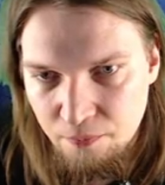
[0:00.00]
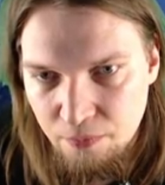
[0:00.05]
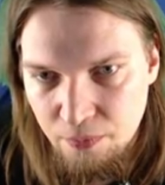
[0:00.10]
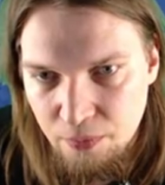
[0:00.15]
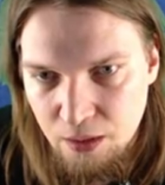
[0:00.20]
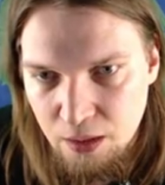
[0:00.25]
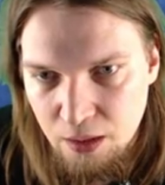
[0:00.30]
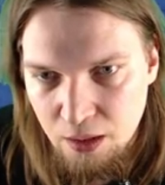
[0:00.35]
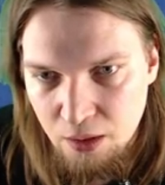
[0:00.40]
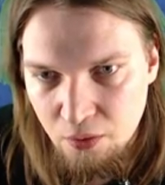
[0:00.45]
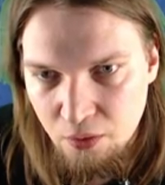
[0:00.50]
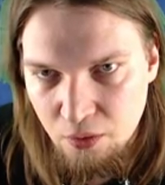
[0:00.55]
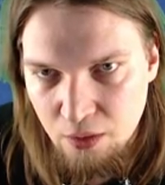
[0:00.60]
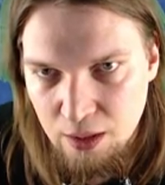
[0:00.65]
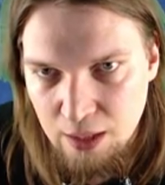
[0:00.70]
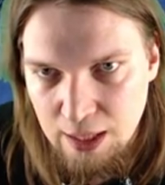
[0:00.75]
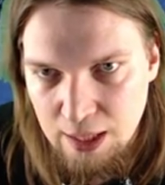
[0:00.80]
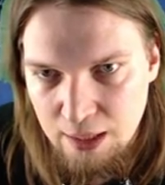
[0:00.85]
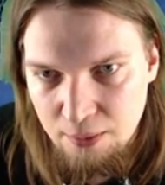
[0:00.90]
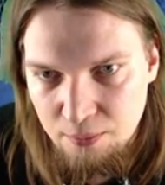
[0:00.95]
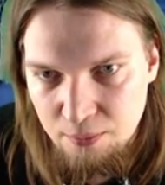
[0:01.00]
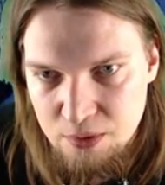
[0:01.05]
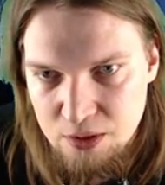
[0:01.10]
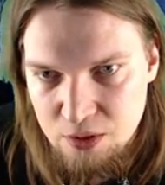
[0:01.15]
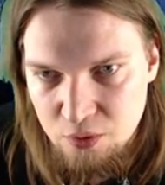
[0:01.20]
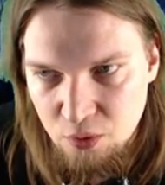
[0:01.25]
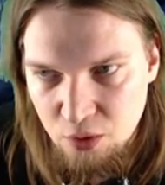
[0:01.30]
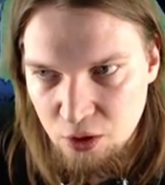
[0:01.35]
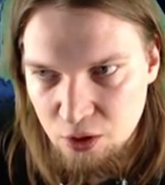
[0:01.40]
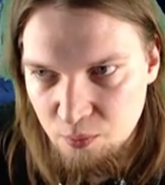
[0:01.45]
Okay, so
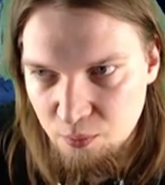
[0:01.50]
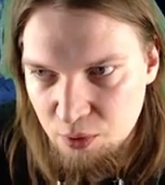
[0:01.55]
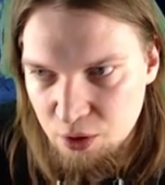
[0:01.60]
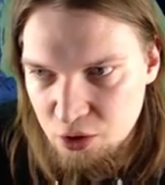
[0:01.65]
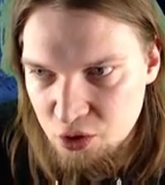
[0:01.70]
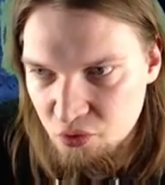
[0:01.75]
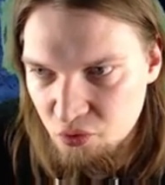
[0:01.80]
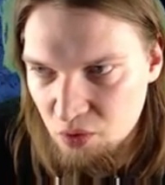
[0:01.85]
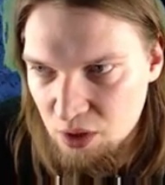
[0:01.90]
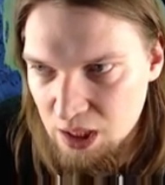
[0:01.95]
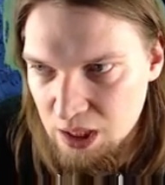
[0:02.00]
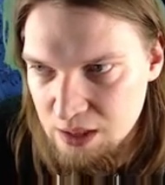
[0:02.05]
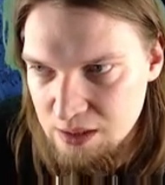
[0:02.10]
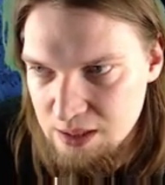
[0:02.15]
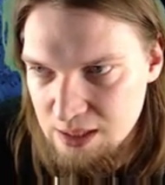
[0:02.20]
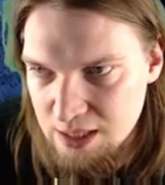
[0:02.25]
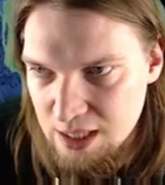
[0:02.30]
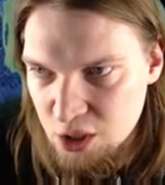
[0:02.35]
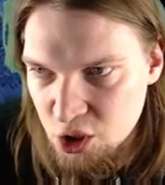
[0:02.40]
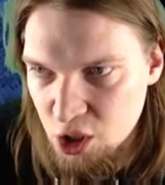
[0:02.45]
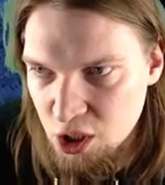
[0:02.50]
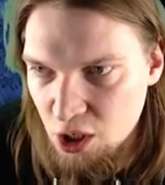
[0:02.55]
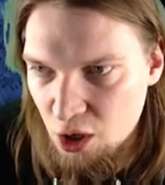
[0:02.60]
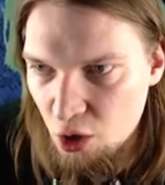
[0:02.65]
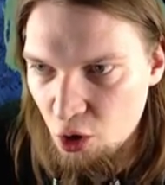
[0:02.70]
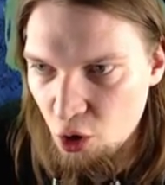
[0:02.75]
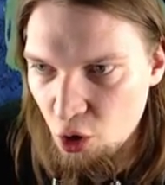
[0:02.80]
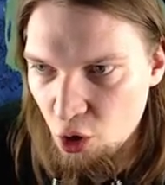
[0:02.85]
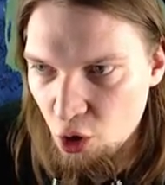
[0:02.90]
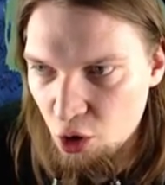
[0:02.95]
we got a bunch of raiders. There's actually a
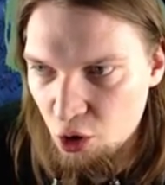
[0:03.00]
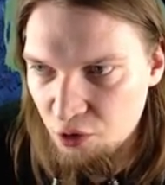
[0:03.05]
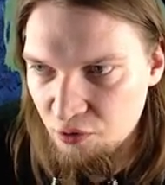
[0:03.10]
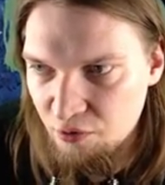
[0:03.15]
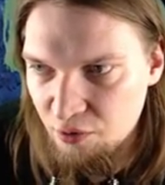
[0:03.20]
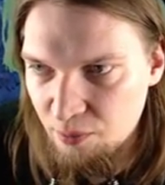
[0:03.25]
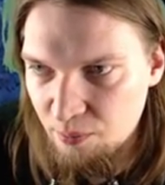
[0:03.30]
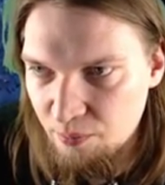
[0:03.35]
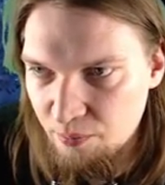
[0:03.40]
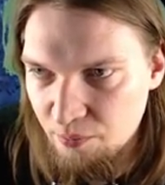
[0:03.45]
lot of them.